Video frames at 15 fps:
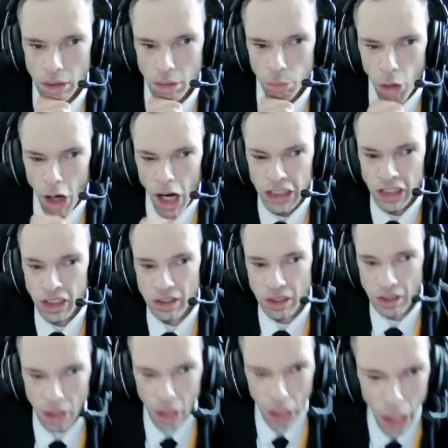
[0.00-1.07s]
Right?
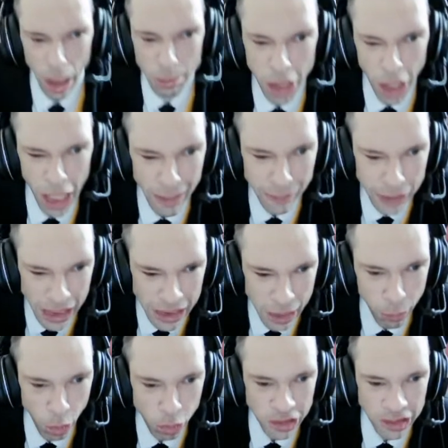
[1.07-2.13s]
I'm not having any
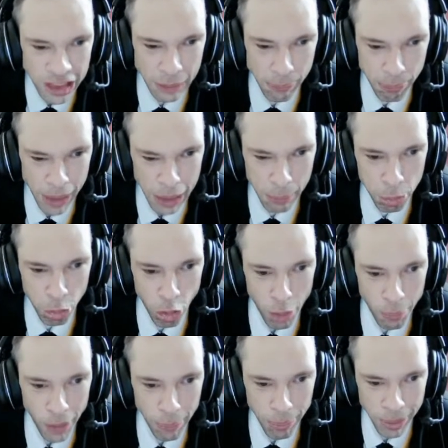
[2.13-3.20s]
more dead people
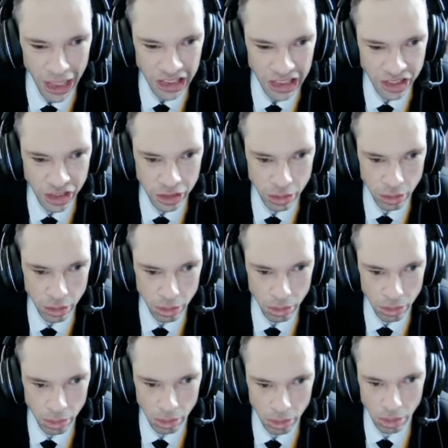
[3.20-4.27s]
on my plate.
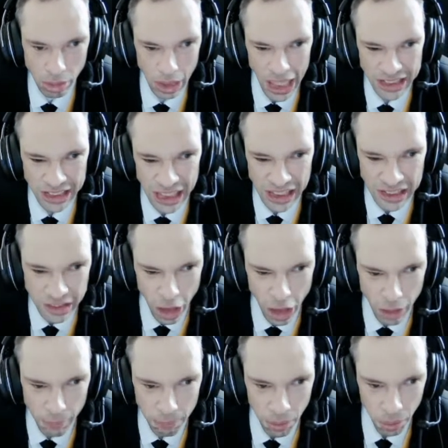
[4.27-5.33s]
As
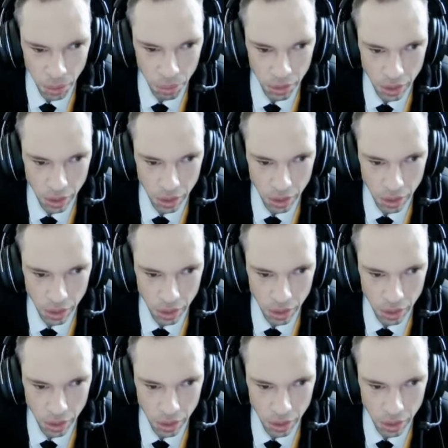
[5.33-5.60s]
example.